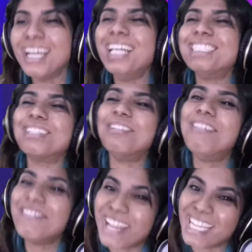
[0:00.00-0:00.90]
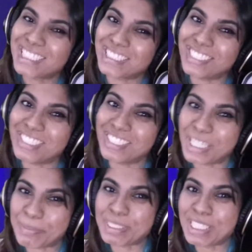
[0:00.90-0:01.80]
So make sure that you
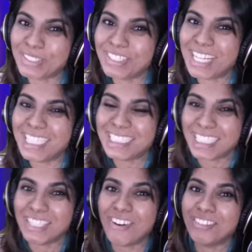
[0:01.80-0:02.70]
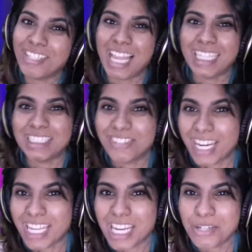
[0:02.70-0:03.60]
keep it tuned right here on Relax
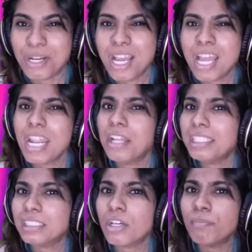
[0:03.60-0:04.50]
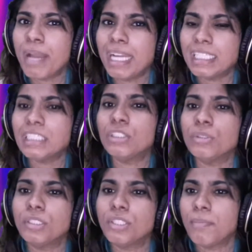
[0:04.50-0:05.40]
Radio. Now, let's go back into
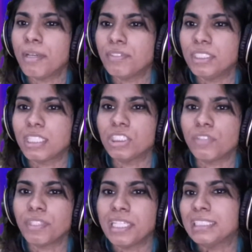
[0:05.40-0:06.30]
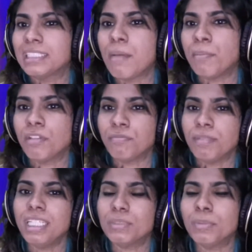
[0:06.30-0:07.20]
the topic of discussion for the next couple of
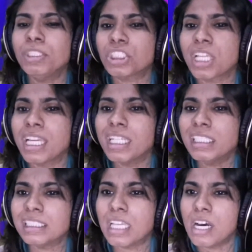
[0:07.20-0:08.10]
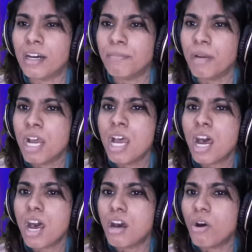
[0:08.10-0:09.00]
minutes, which is
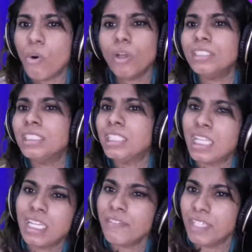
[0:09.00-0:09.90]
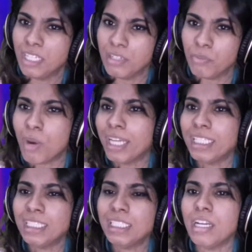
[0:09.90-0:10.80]
old TV.
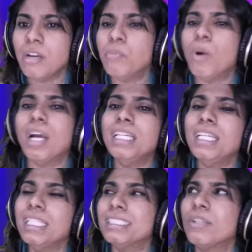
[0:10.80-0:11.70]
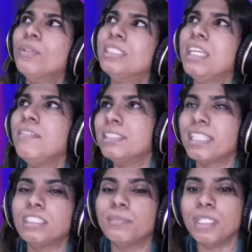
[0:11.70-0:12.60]
Why is old TV
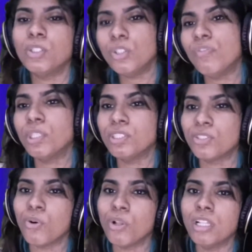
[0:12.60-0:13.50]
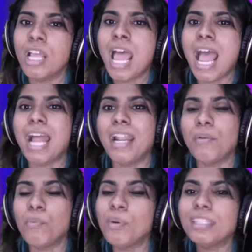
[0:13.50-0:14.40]
said to be good for the soul?
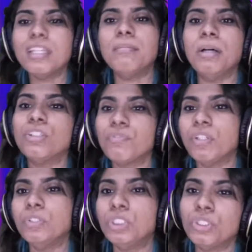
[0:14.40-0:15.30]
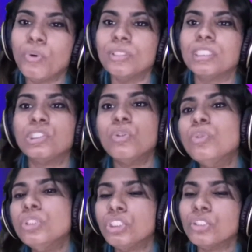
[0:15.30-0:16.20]
And with the amount of new shows
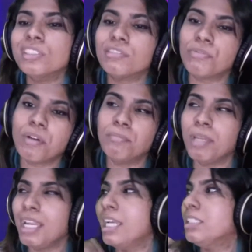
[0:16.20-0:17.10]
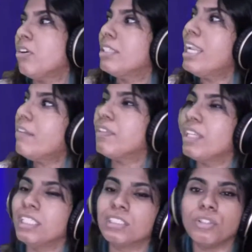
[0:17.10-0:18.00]
to choose from, be it on
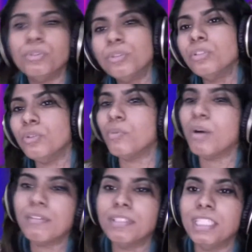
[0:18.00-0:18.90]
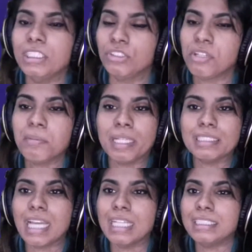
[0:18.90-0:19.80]
Netflix or Hulu or whatever these streaming
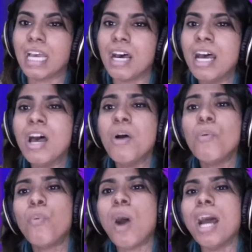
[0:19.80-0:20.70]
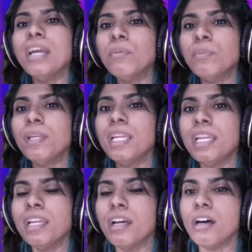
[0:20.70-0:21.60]
sites are, why are
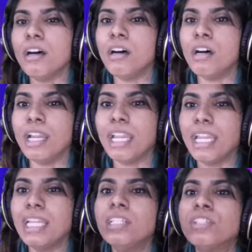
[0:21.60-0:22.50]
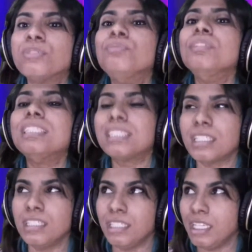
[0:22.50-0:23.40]
we
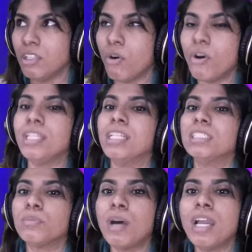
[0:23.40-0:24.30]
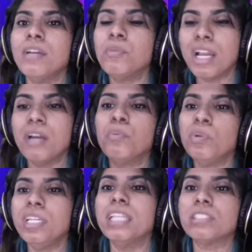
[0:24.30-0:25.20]
increasingly the audience, why are
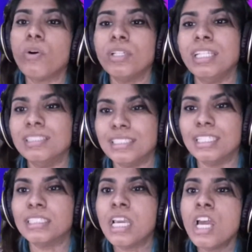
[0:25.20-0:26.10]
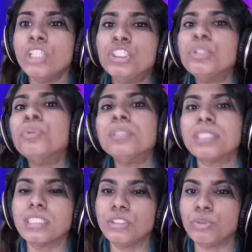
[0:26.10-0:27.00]
we as audiences
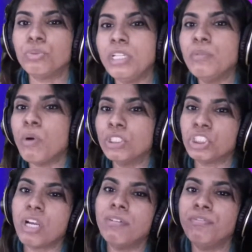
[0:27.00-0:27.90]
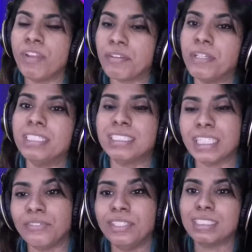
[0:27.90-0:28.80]
choosing to rewatch our favorite
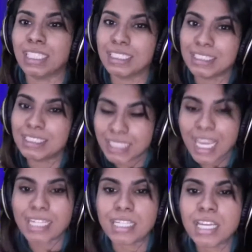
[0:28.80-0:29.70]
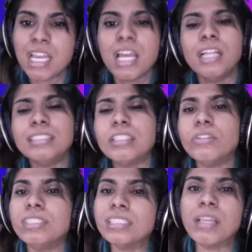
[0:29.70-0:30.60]
series instead? So
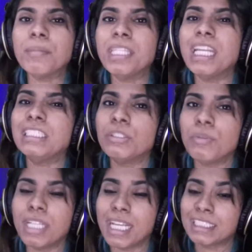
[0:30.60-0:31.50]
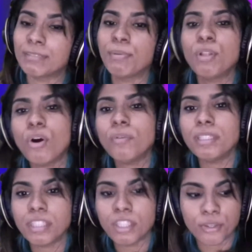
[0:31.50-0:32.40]
this is something that I do want to explore
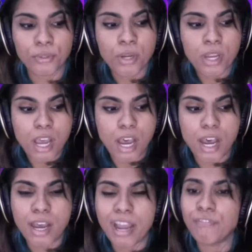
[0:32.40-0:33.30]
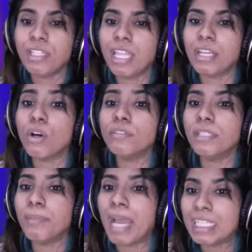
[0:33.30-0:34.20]
with you. I feel like over the
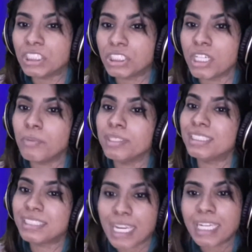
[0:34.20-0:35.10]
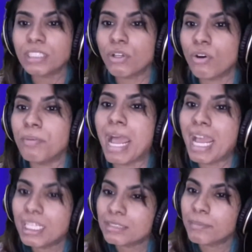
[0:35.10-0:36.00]
past year, when staying at home
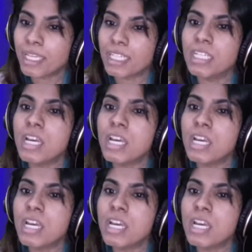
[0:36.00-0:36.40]
has been